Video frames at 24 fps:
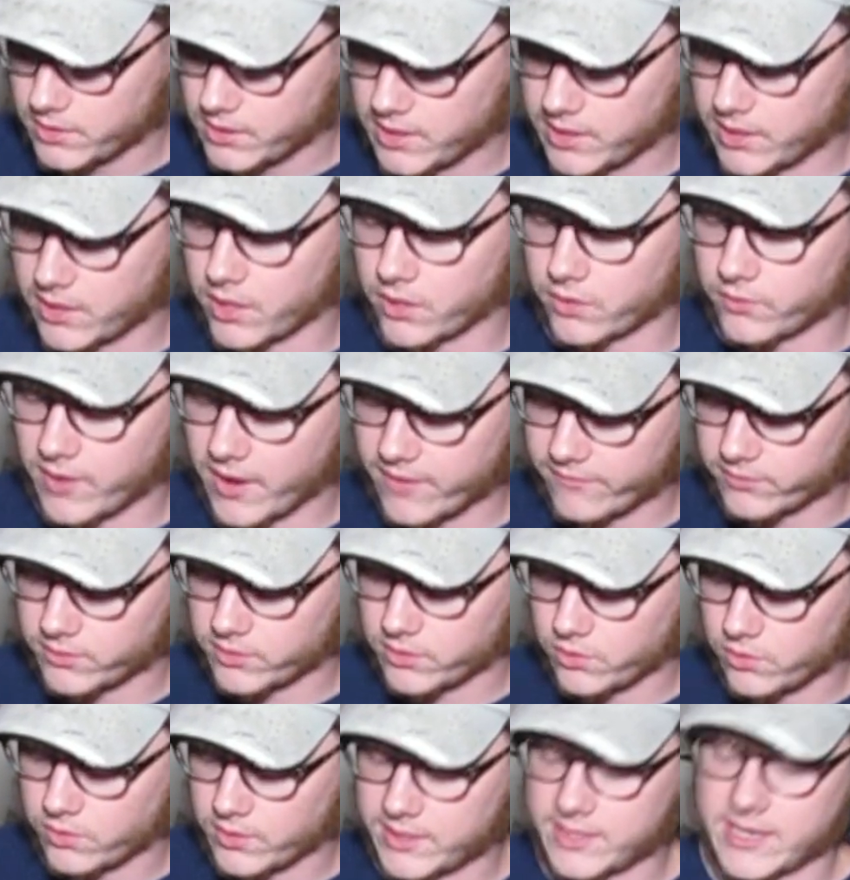in our
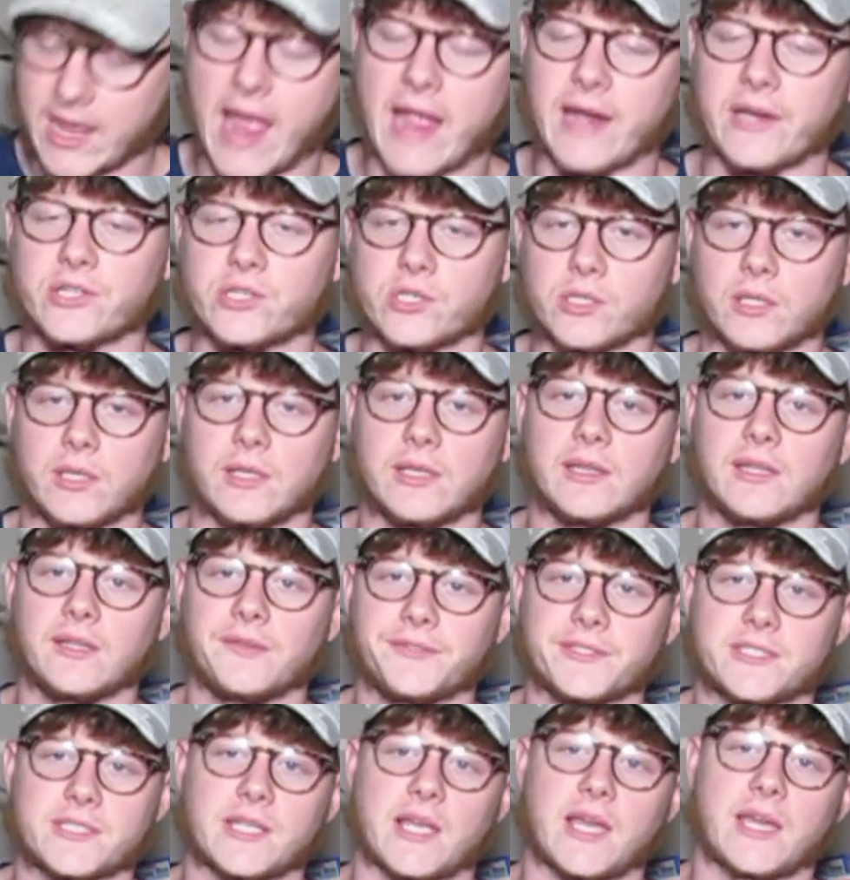revenue and actually
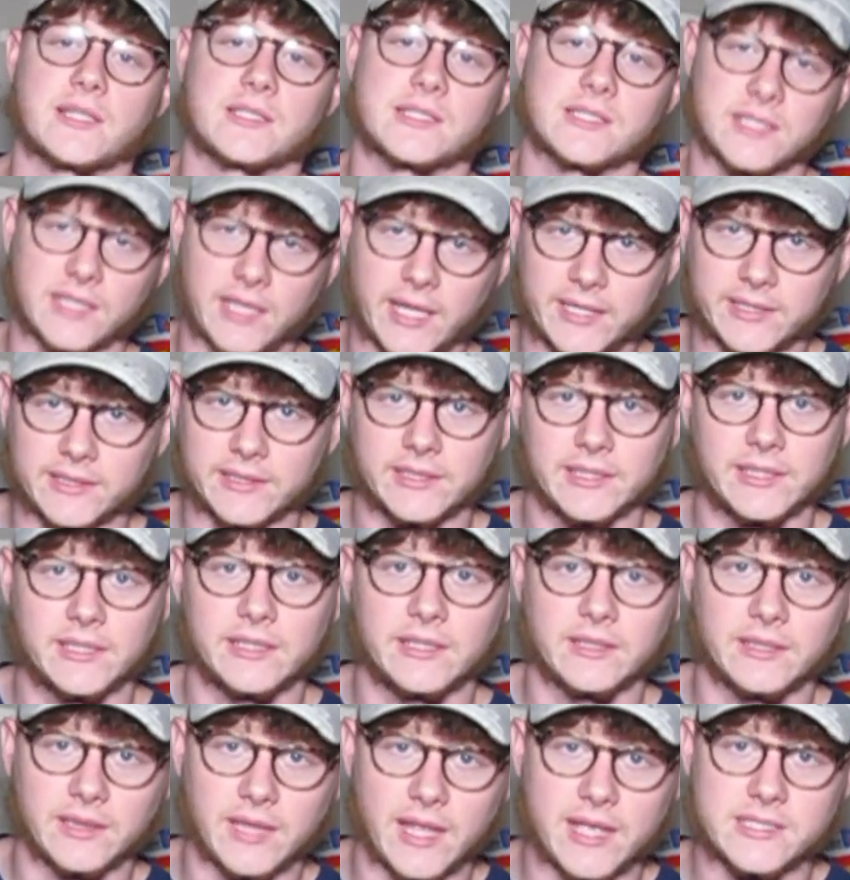leave us at
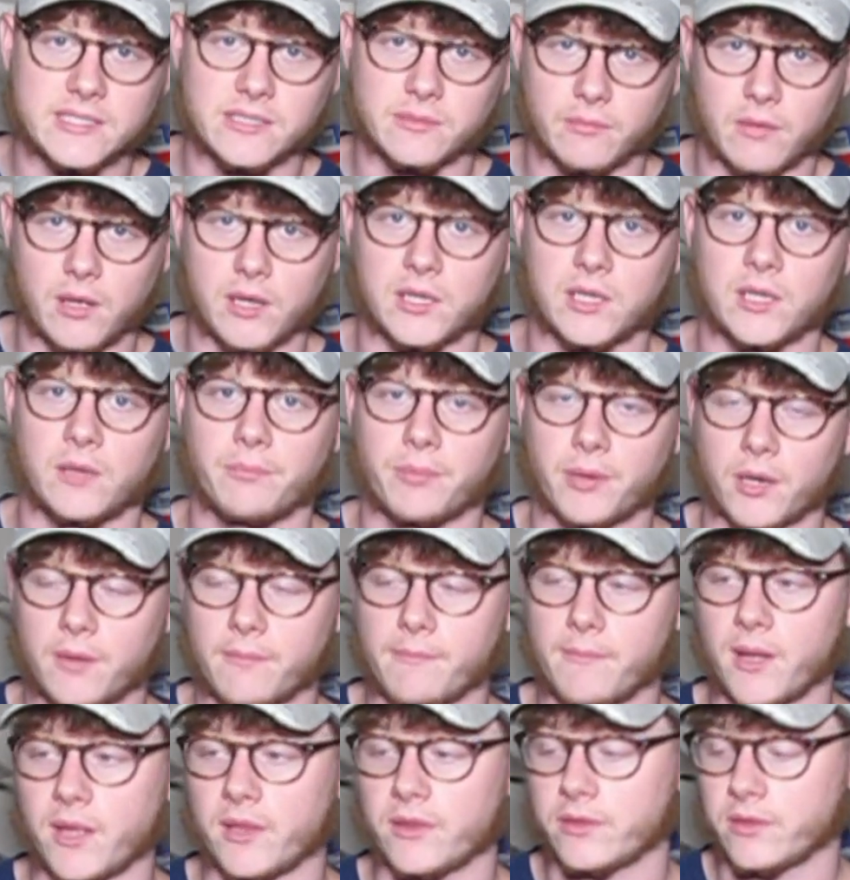slightly less money per
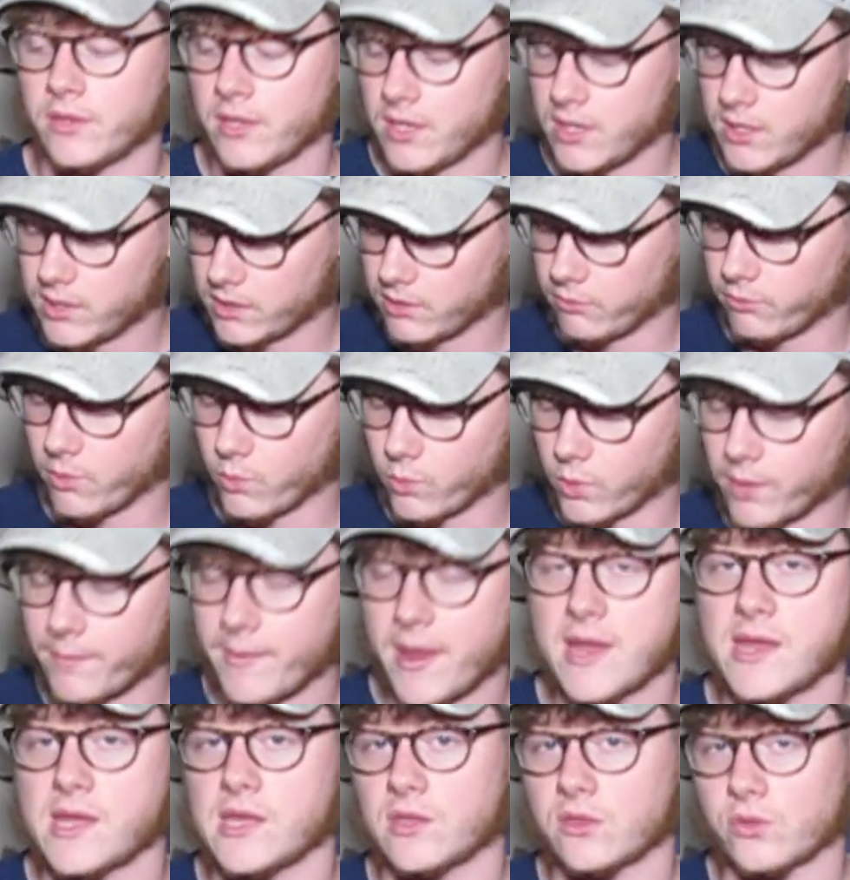month than we were
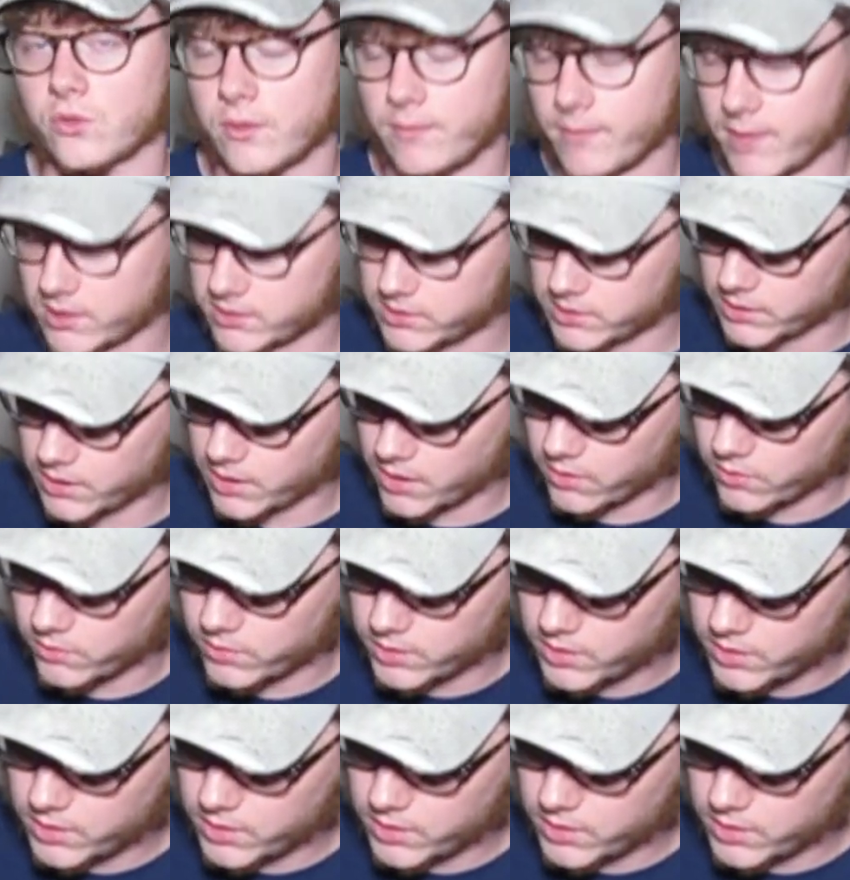making three months ago.